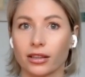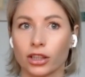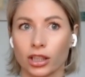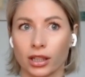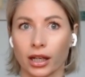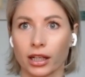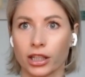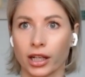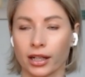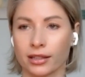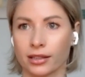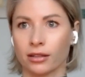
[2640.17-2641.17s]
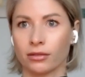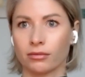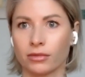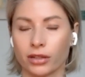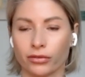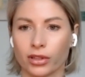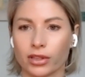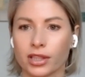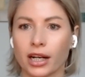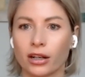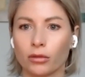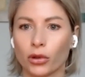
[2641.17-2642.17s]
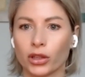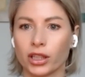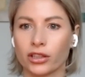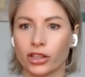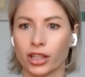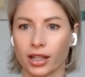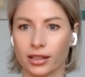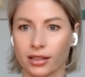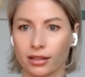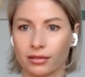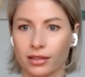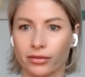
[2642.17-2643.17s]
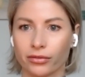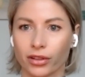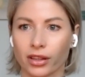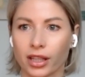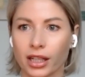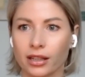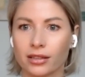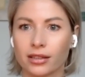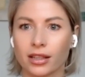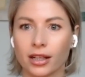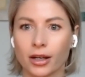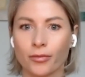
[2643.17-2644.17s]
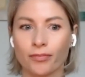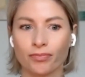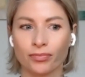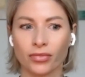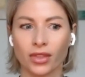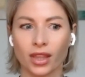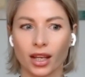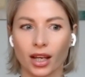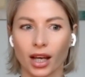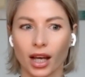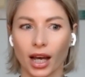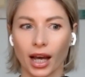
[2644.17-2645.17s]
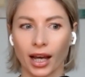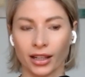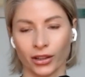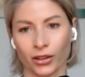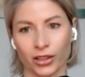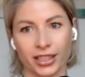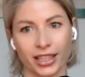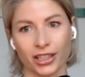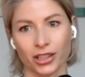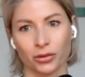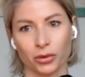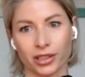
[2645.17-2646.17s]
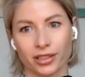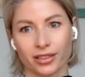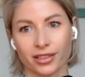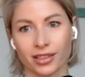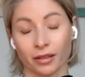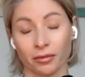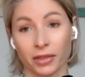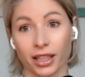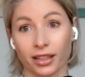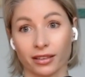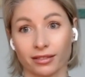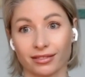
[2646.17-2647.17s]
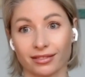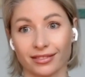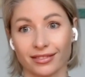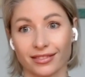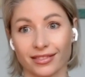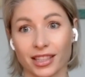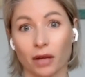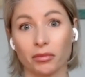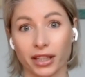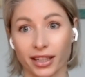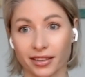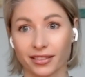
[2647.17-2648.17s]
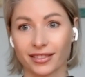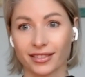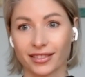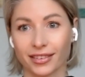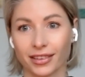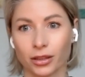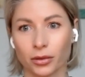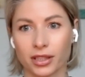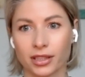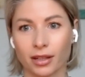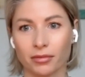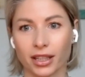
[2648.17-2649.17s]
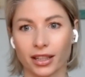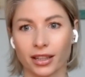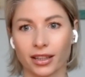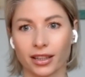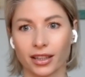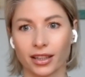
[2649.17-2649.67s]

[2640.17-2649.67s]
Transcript: she has done different ceremonies, she has done different things. And your session was something. It was something.